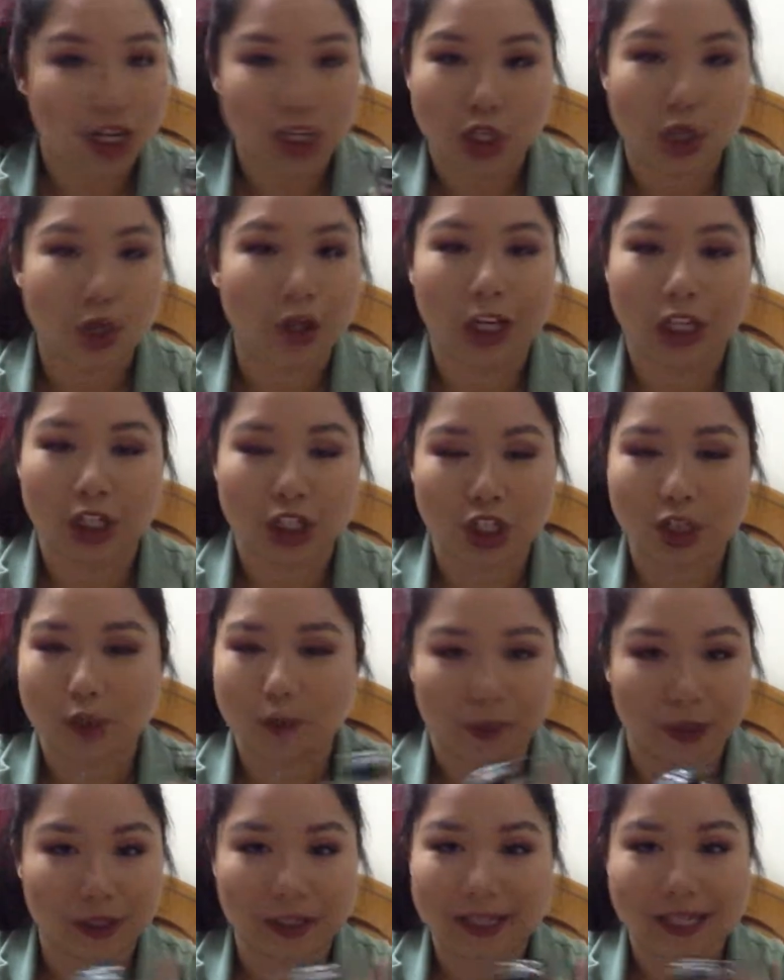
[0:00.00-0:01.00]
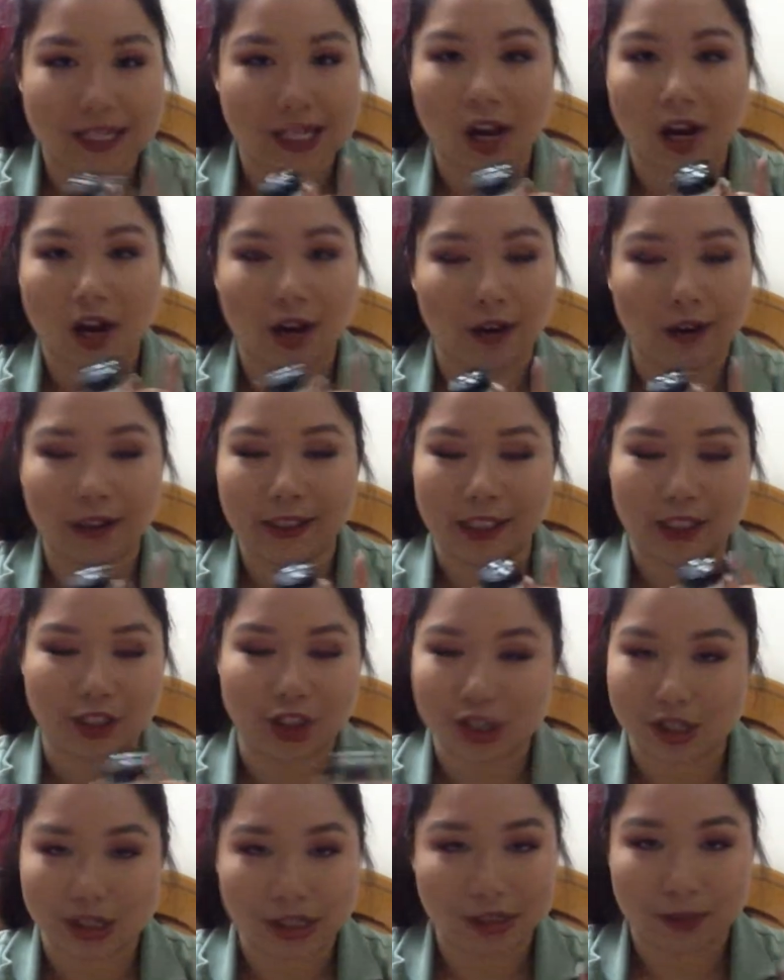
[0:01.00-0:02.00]
You can just put this on and
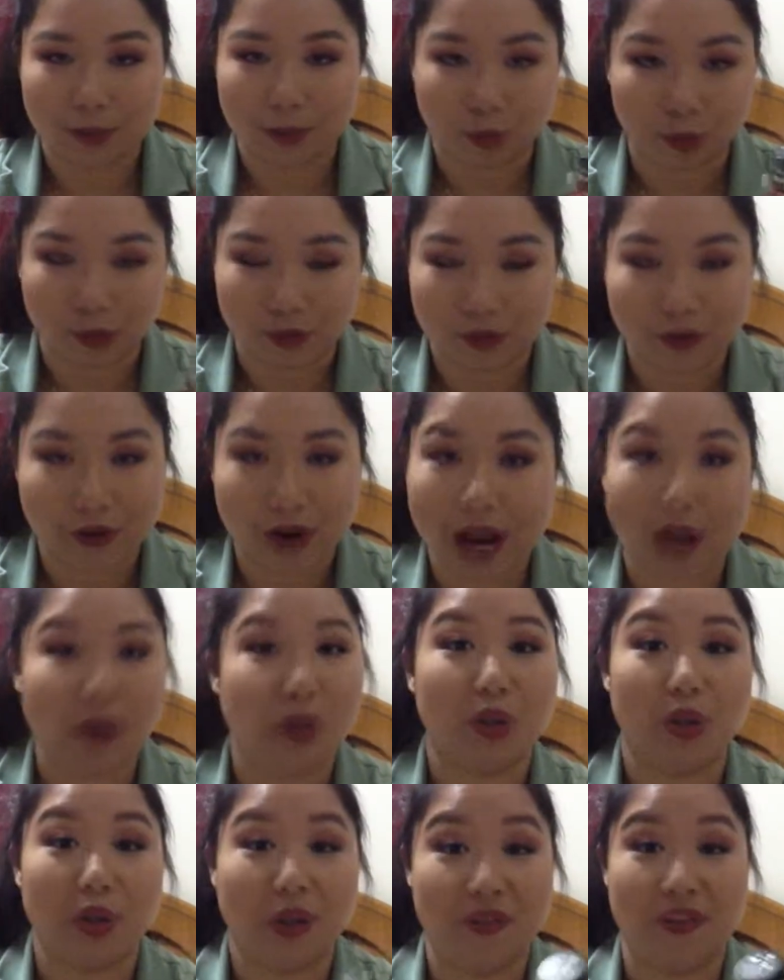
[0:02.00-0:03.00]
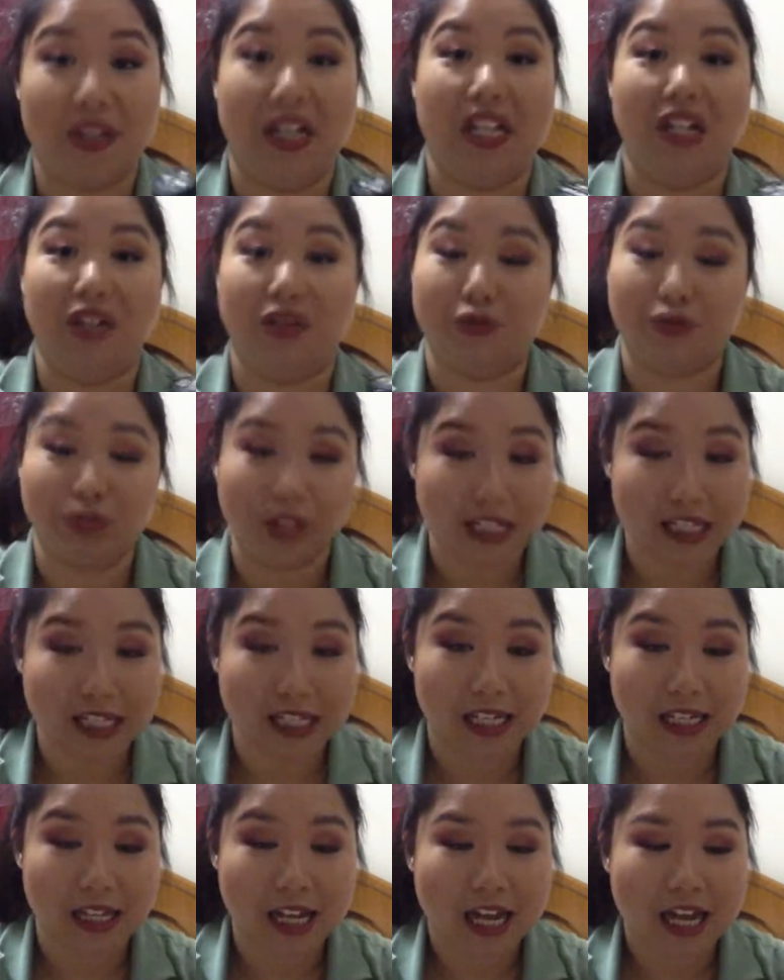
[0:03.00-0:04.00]
just move it around. You don't even need to rinse
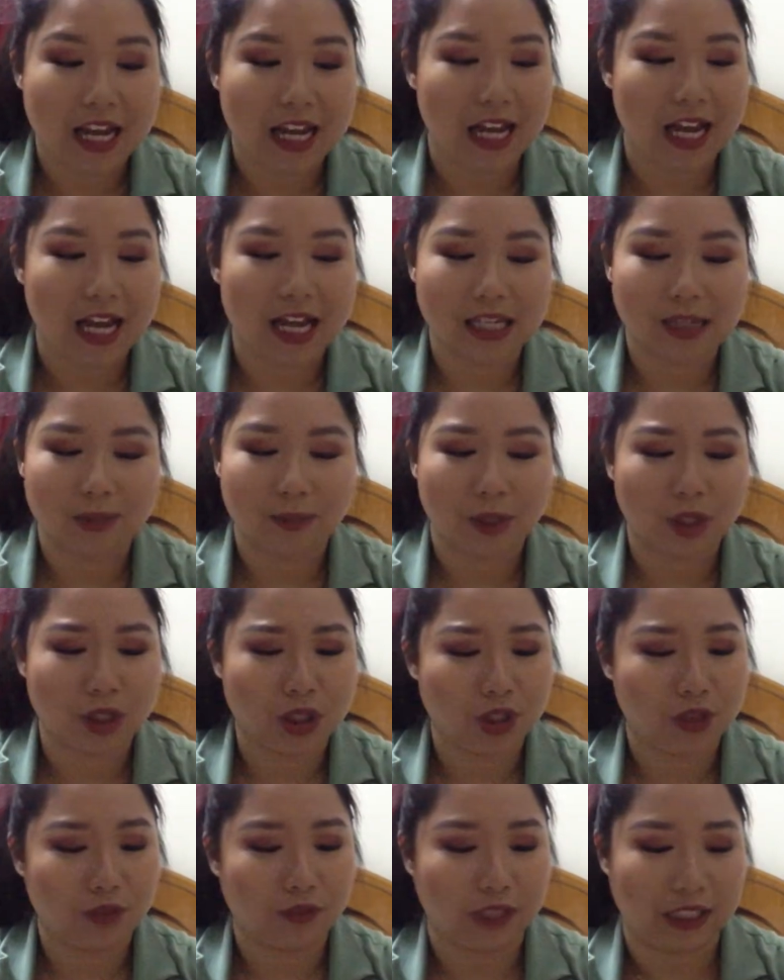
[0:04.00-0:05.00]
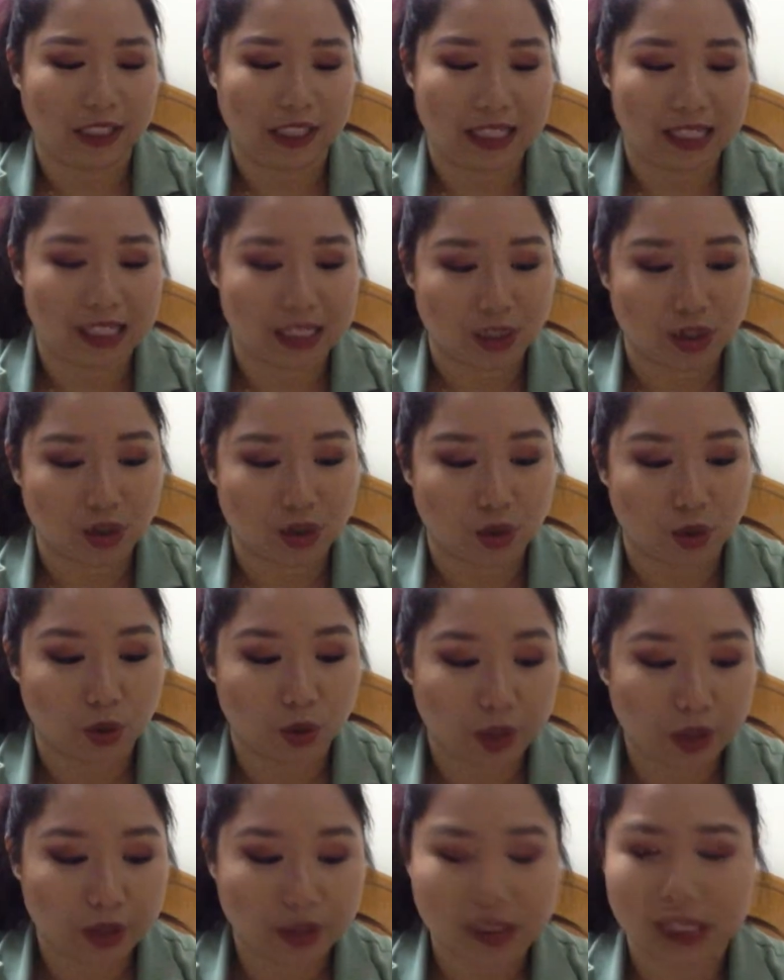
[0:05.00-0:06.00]
it. It has a bunch of like essential
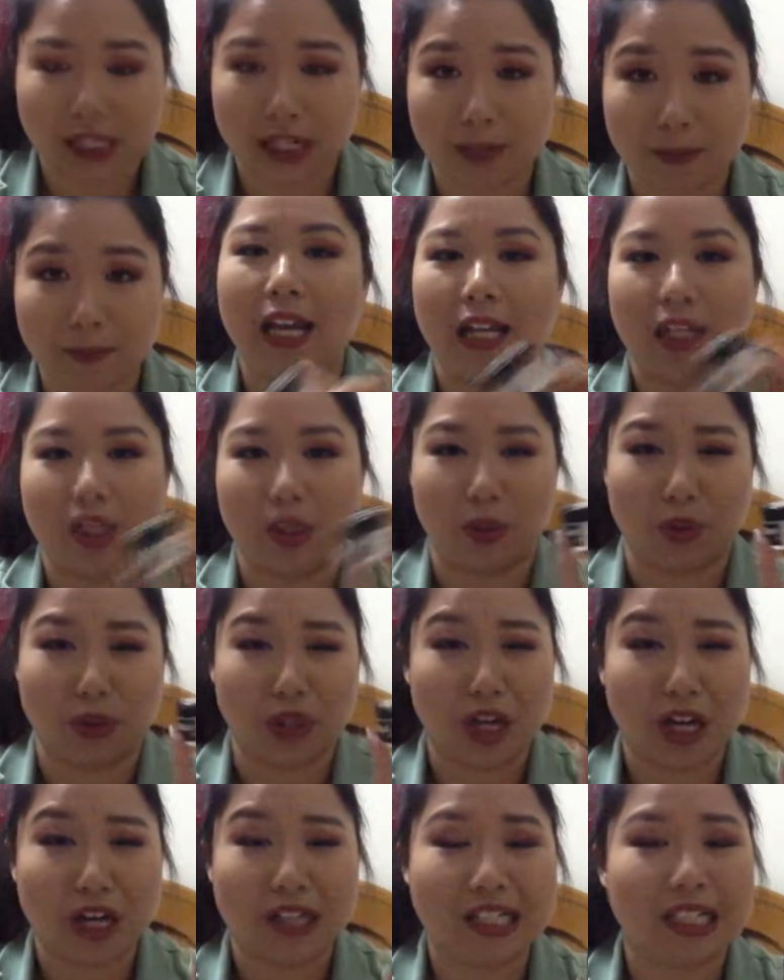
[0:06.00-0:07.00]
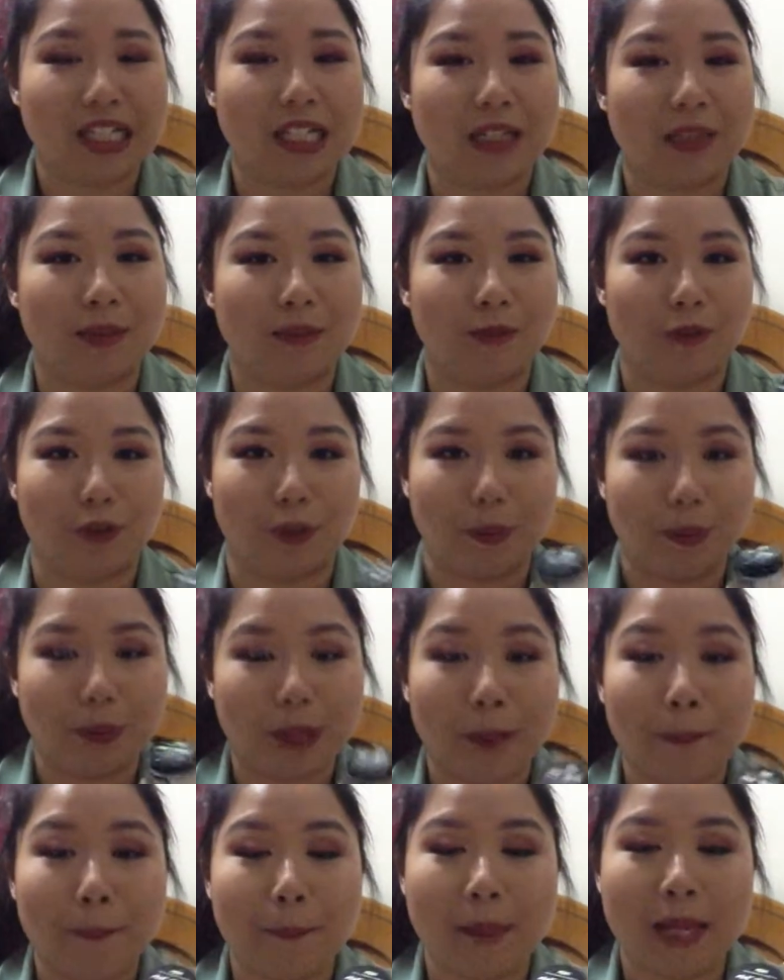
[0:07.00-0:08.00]
oils in it, so it's awesome for
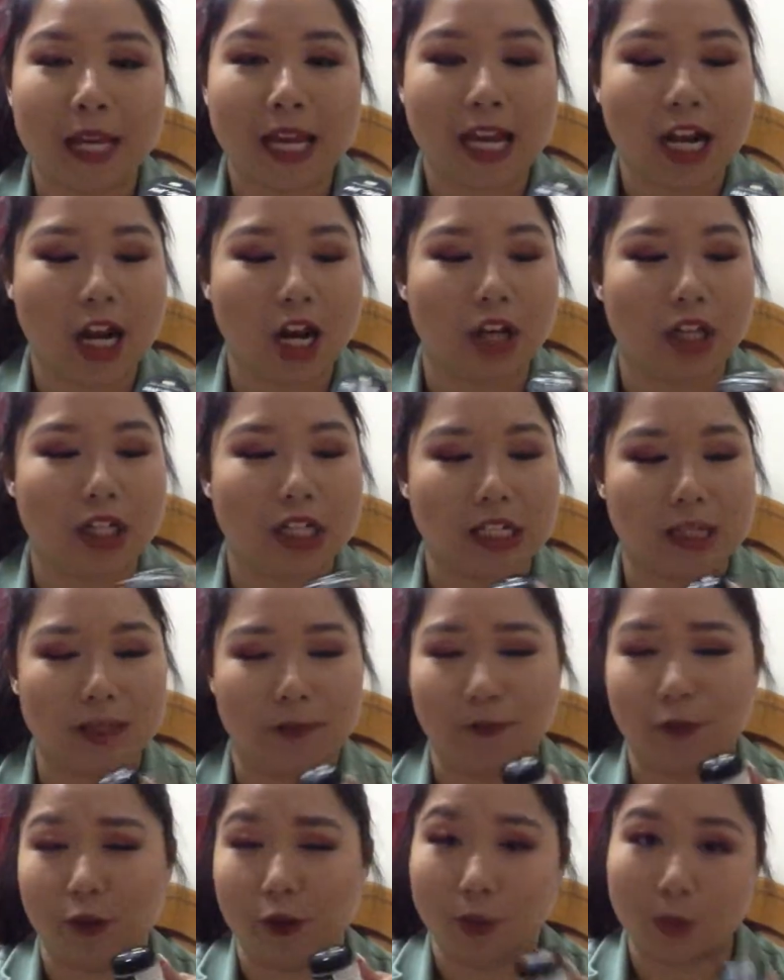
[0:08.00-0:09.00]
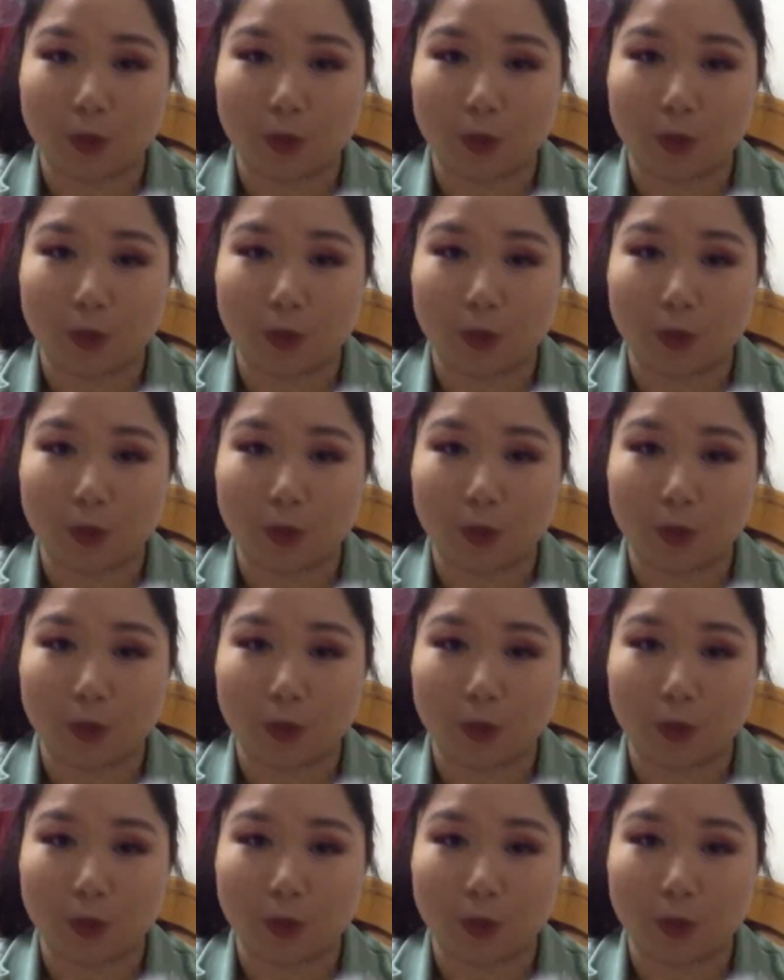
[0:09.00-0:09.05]
plumping, awesome for